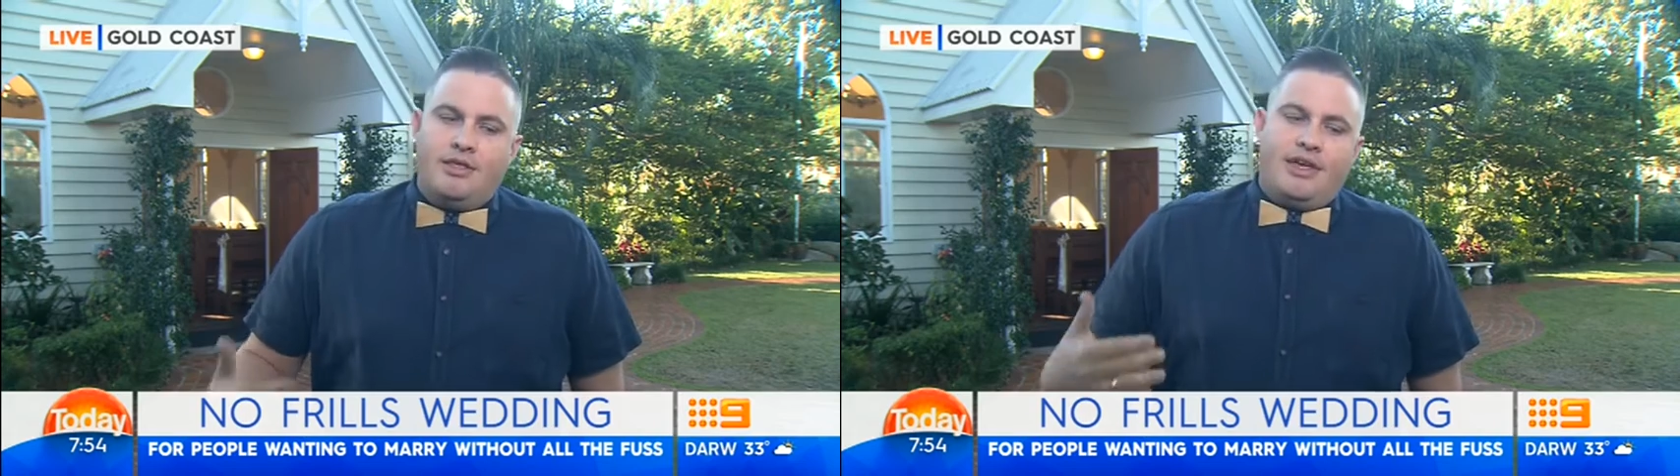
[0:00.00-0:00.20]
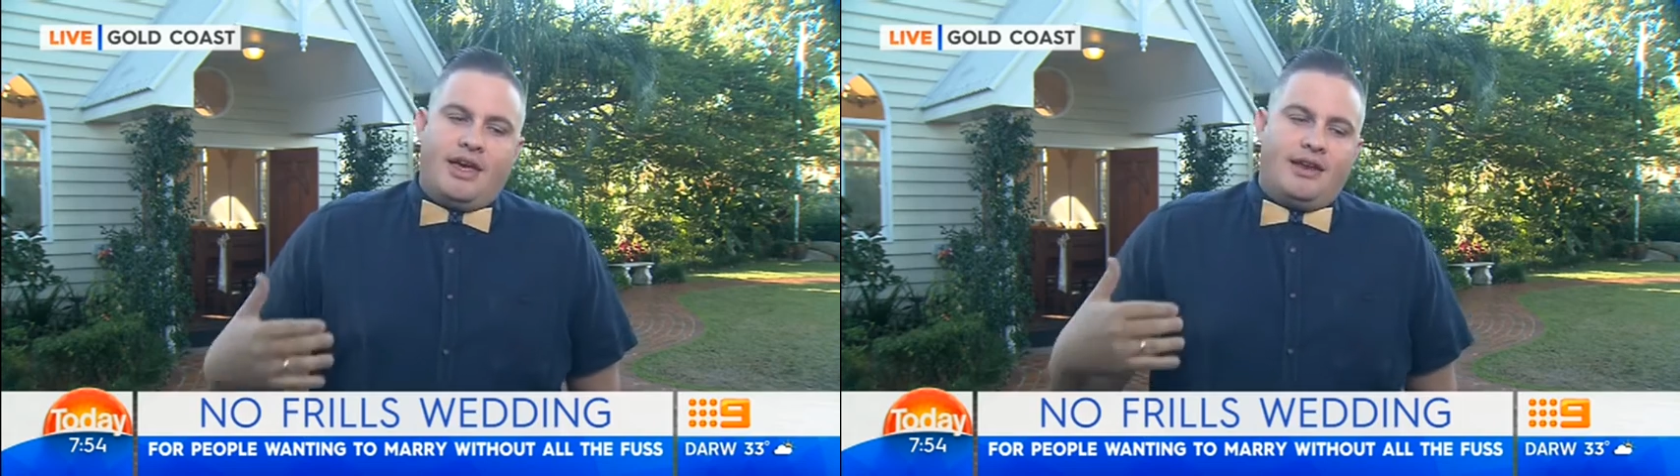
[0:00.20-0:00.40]

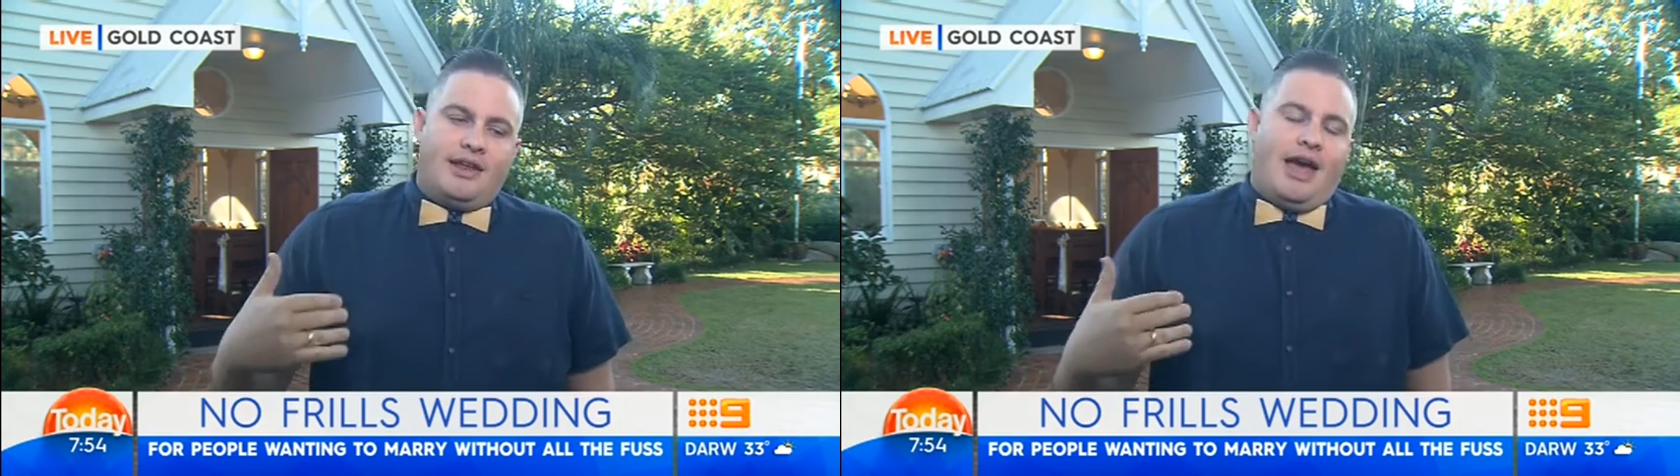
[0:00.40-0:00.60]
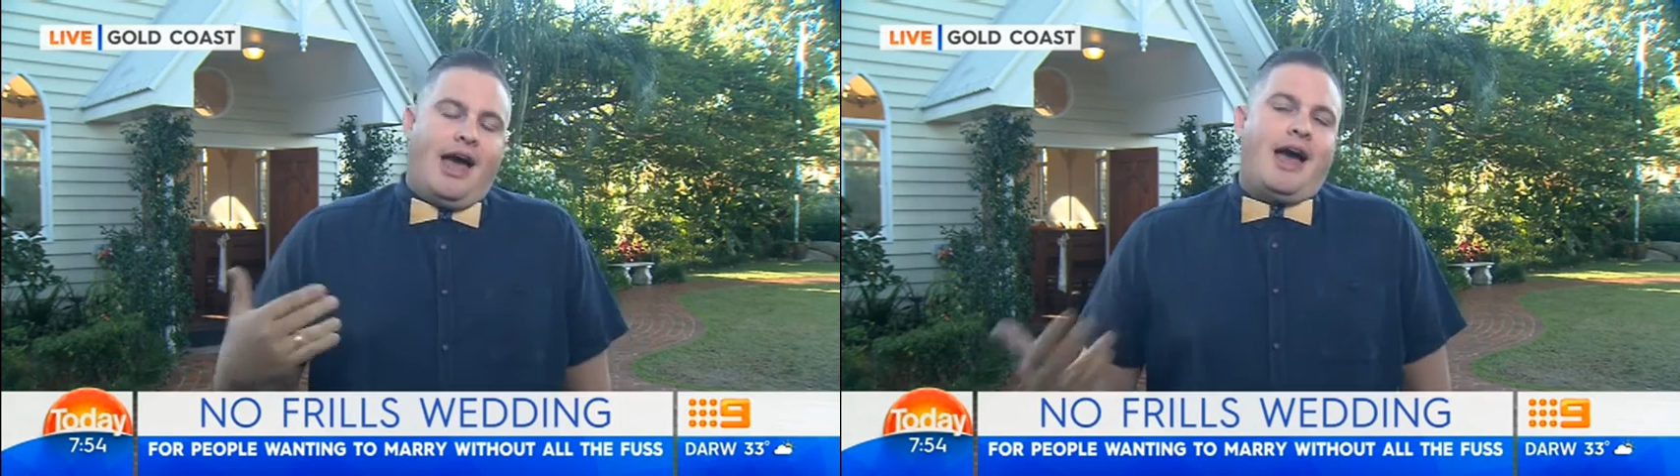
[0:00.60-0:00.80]
that
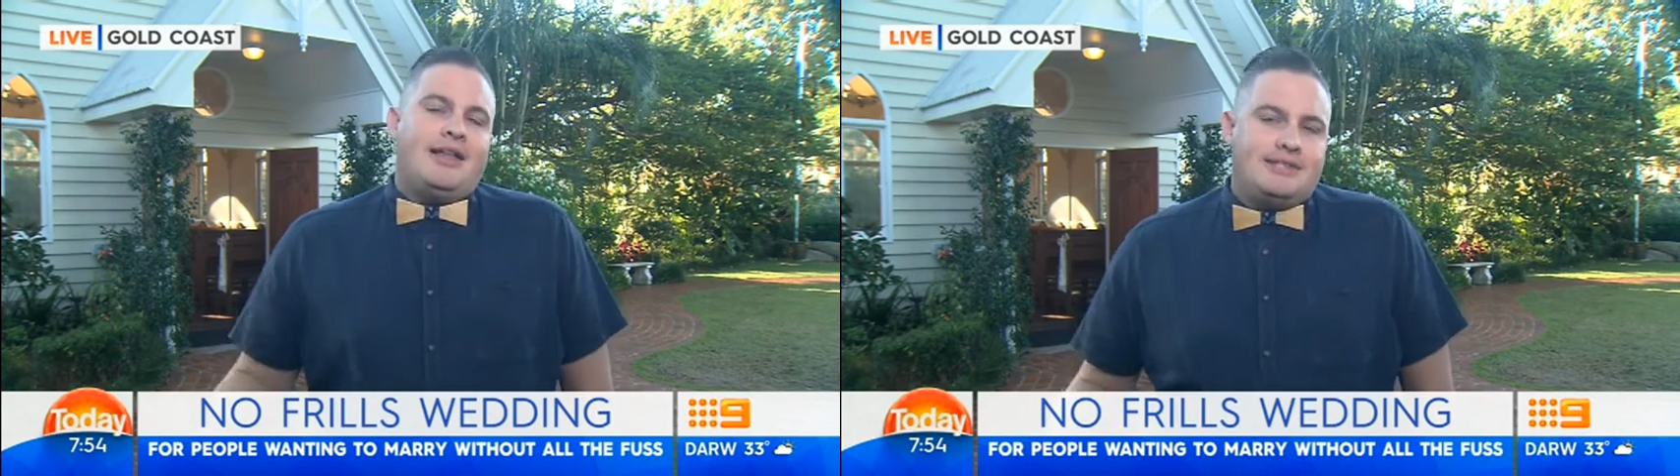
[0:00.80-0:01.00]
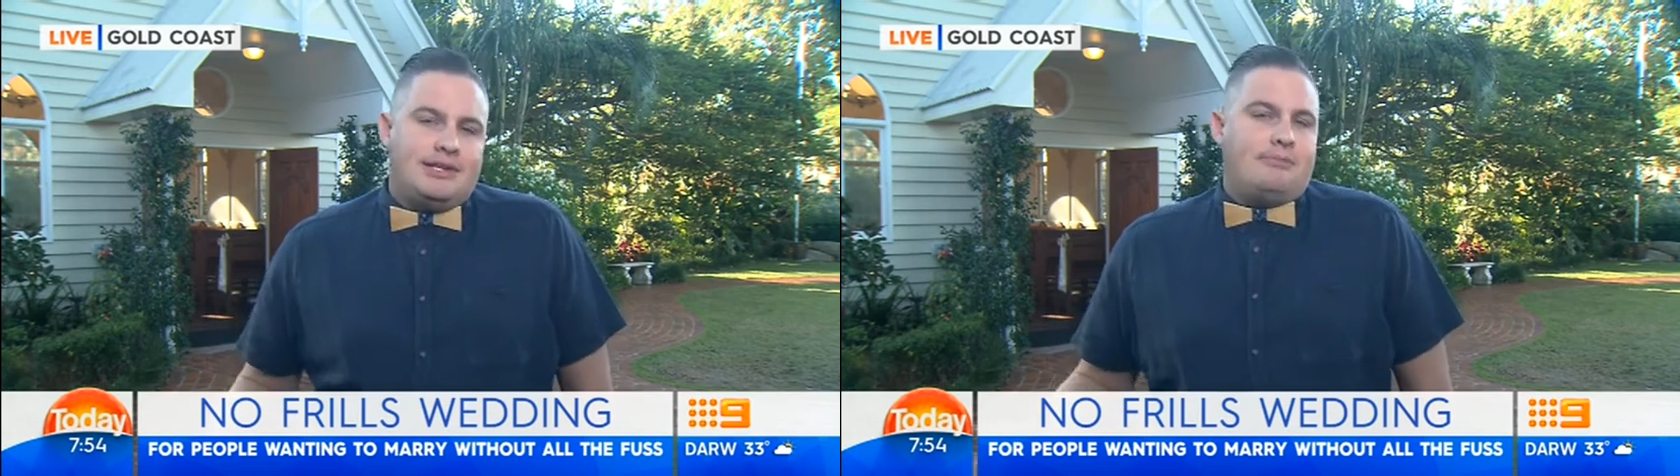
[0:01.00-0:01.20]

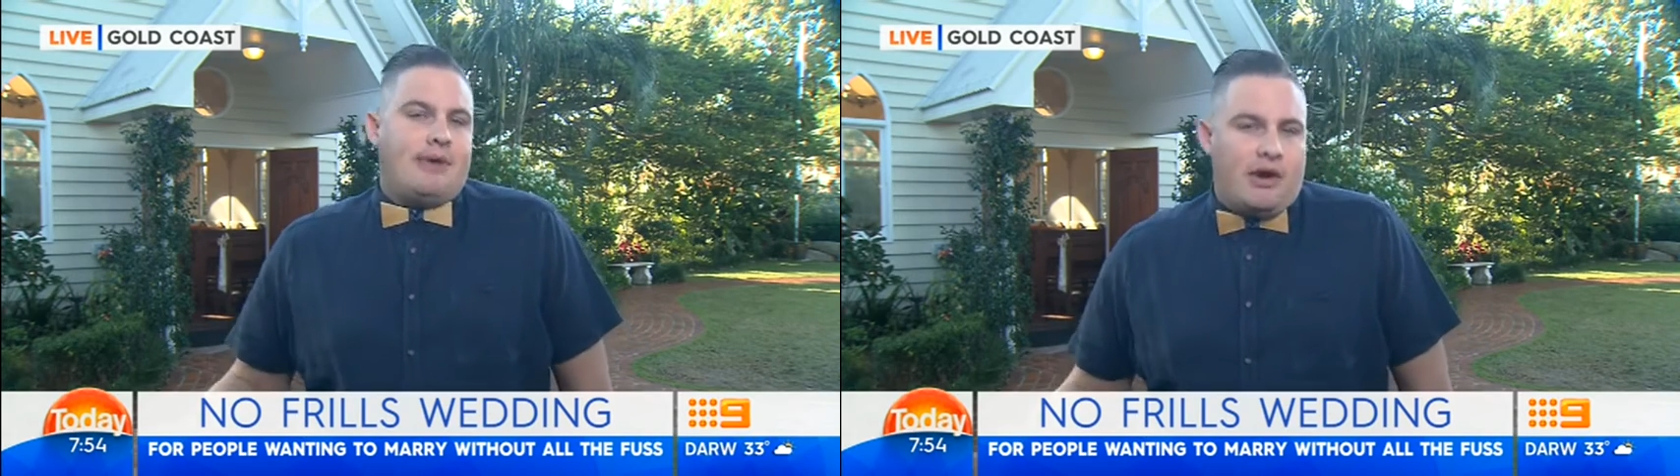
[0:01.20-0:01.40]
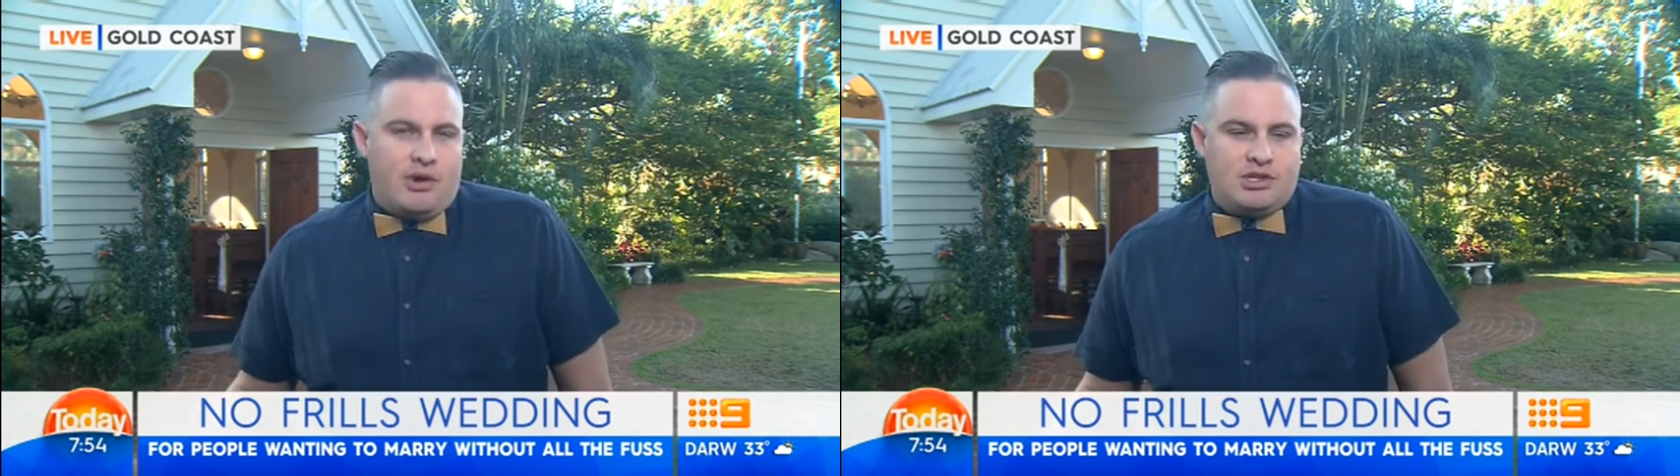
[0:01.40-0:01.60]
aren't in a
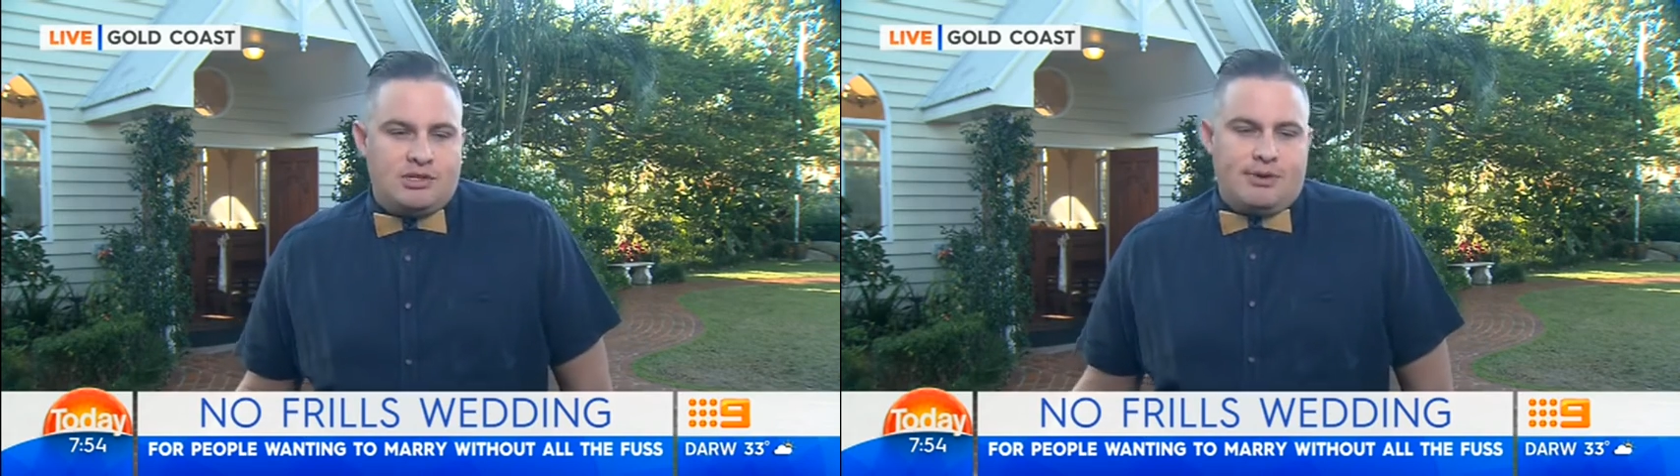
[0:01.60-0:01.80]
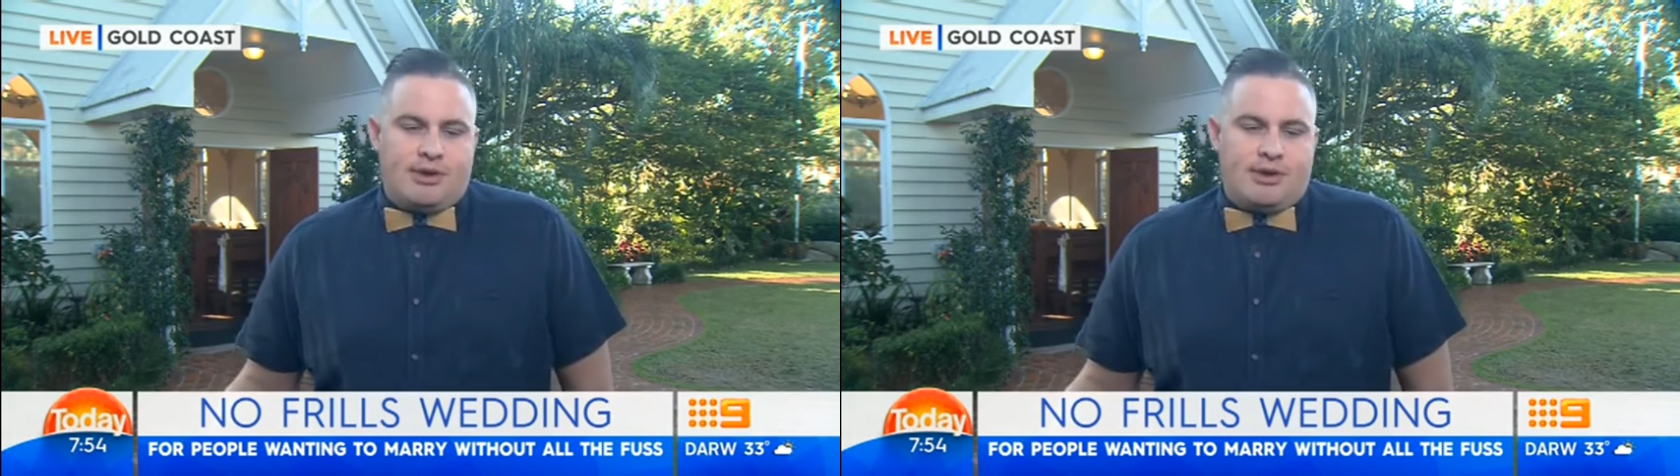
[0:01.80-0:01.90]
marriage